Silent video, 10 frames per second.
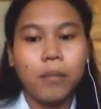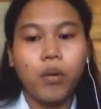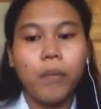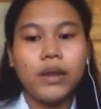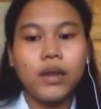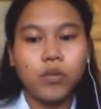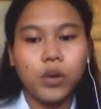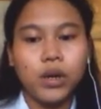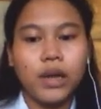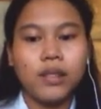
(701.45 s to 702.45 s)
mobile
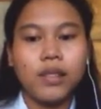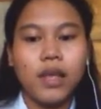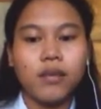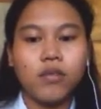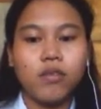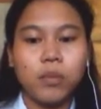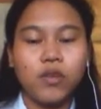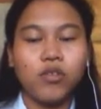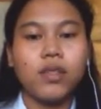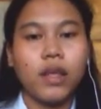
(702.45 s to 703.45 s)
network, and
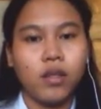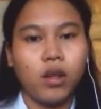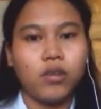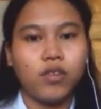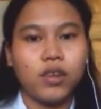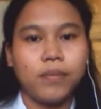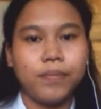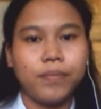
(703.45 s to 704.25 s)
text-to-speech technology.